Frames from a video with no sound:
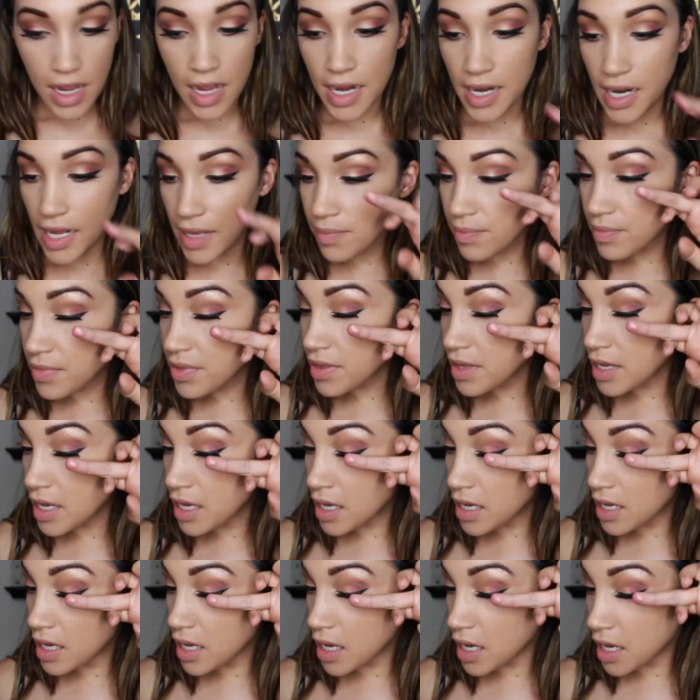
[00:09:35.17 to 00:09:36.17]
And I'm
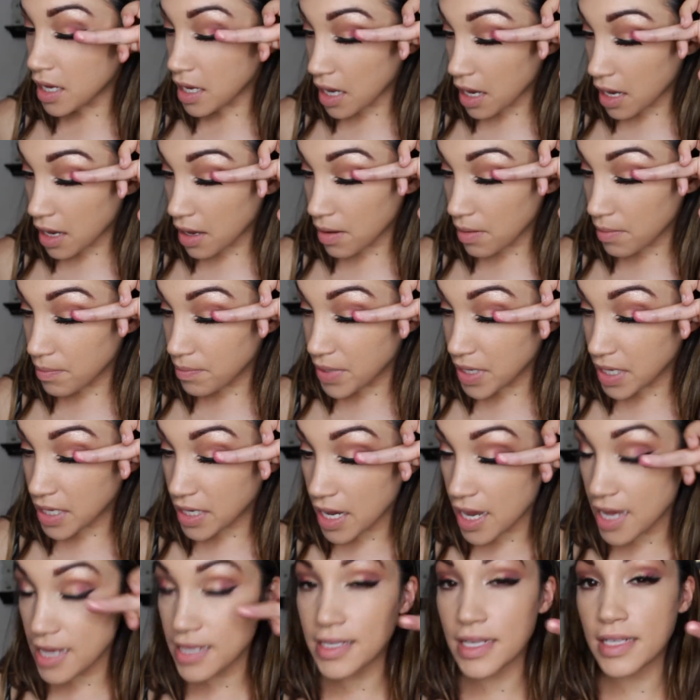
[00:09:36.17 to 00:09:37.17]
thinking,
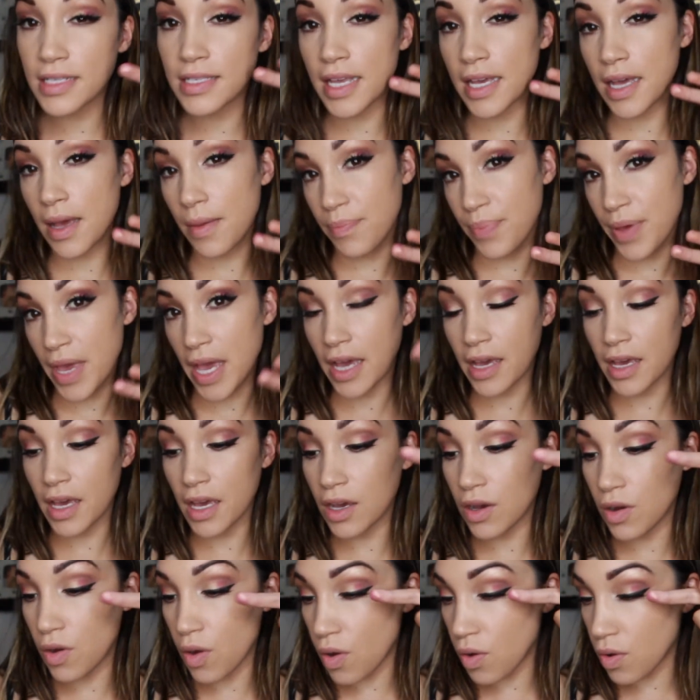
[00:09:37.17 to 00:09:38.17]
because it's like a pink
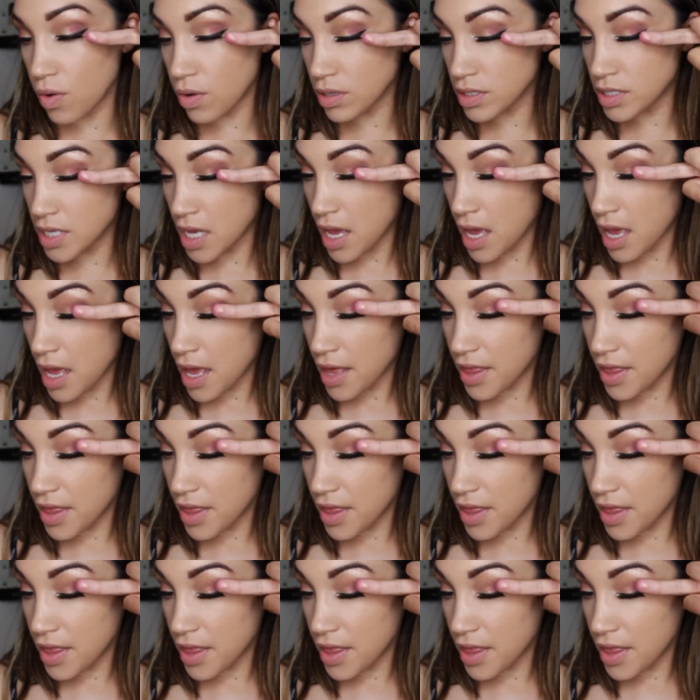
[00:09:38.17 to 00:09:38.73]
and gold,